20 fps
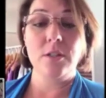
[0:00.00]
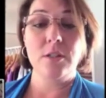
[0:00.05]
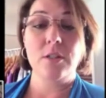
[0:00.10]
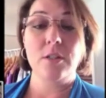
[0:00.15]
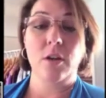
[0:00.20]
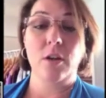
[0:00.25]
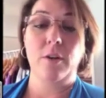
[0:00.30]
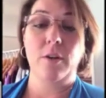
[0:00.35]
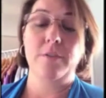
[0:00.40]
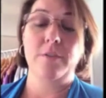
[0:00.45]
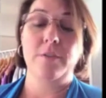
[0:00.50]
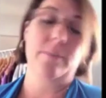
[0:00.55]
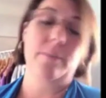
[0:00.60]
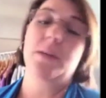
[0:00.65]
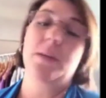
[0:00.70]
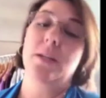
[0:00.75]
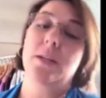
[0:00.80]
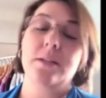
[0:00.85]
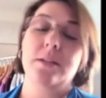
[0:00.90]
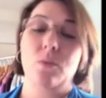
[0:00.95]
so if something
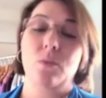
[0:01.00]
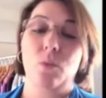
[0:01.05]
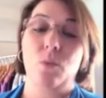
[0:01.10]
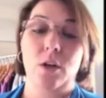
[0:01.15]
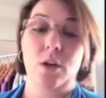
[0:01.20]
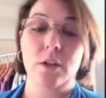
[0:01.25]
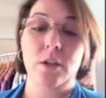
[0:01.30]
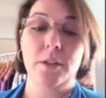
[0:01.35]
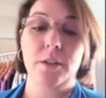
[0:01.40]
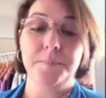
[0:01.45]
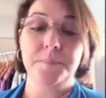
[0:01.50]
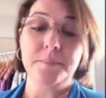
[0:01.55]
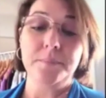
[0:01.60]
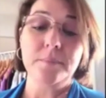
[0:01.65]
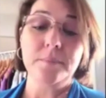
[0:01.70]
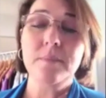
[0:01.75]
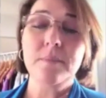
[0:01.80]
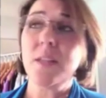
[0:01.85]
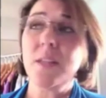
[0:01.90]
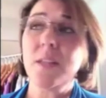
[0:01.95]
doesn't work,
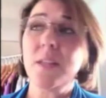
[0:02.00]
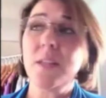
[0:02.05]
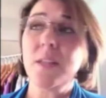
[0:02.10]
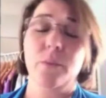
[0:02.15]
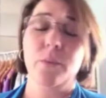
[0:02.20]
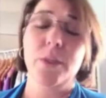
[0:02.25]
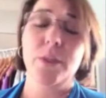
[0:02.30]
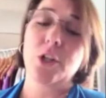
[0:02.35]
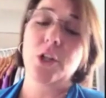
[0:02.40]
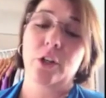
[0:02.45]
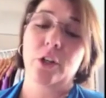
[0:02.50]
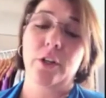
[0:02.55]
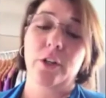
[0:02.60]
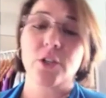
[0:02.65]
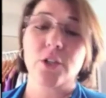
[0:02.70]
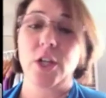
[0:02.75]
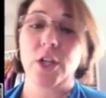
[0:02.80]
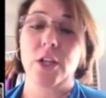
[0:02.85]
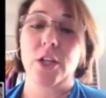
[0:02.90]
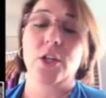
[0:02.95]
you can return or
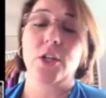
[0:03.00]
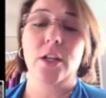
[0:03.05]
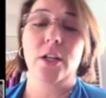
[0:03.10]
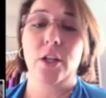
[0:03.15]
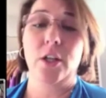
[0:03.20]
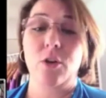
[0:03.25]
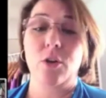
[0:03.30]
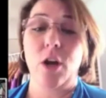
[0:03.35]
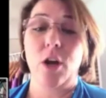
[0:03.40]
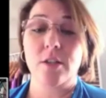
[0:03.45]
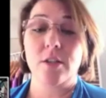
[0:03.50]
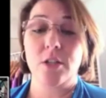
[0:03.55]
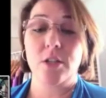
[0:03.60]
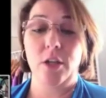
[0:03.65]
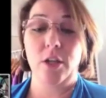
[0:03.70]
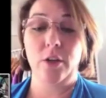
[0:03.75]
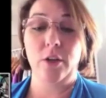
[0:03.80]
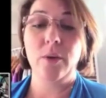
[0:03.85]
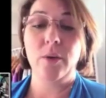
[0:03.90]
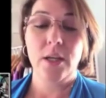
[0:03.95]
exchange it at no
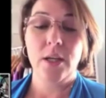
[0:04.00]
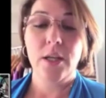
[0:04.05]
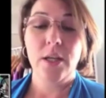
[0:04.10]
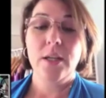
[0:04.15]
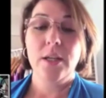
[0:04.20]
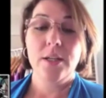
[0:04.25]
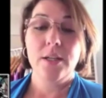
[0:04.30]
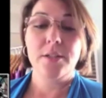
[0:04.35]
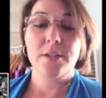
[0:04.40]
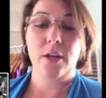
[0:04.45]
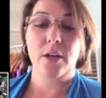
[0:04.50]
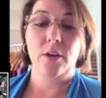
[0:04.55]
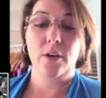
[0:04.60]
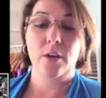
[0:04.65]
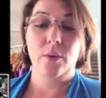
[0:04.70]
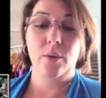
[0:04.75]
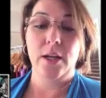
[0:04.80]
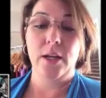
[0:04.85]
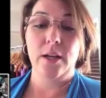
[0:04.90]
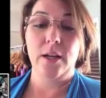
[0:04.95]
cost to you.
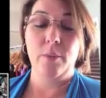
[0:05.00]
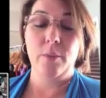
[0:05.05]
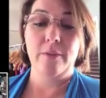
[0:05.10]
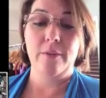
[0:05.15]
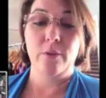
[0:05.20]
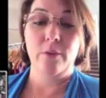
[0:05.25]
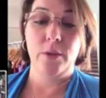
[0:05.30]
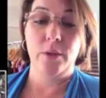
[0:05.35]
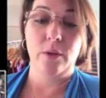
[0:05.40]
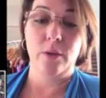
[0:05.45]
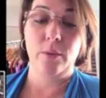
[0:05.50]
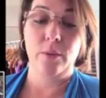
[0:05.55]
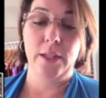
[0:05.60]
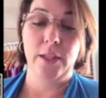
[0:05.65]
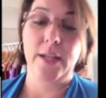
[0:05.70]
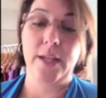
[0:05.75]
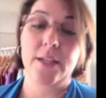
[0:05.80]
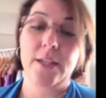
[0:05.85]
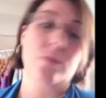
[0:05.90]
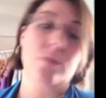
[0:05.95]
So we have a
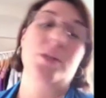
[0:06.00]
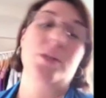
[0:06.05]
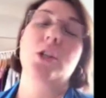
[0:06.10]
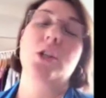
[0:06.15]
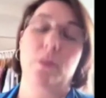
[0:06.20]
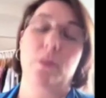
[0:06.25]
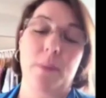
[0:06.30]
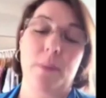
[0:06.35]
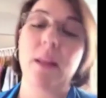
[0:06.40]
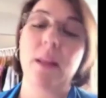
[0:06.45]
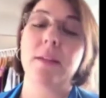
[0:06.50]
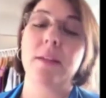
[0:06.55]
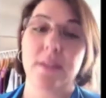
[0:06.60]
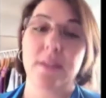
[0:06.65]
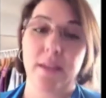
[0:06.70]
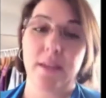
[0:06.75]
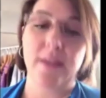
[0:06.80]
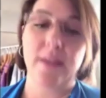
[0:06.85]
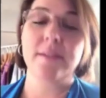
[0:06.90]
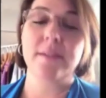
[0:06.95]
really nice return
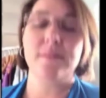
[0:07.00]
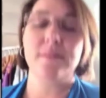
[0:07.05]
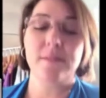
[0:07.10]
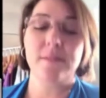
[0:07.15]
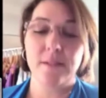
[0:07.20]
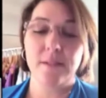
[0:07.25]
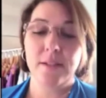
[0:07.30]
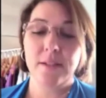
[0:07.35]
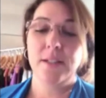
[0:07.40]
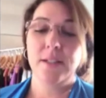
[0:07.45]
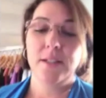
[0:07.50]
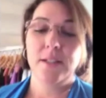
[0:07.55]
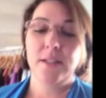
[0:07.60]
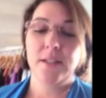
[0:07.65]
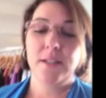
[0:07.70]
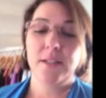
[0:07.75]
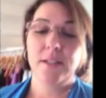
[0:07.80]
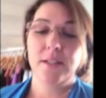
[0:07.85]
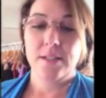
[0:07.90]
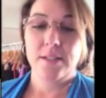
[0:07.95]
policy, yes.
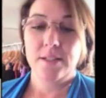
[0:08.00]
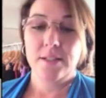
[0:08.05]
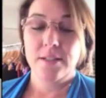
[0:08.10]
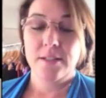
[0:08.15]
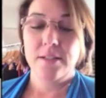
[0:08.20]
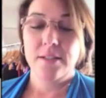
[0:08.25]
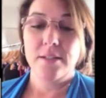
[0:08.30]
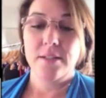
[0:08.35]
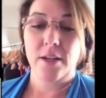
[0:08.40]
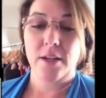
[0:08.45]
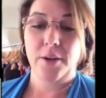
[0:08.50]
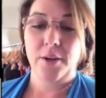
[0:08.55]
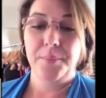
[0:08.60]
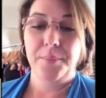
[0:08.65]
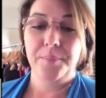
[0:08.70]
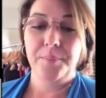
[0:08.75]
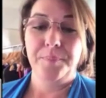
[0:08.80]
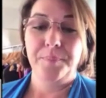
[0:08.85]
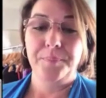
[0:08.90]
So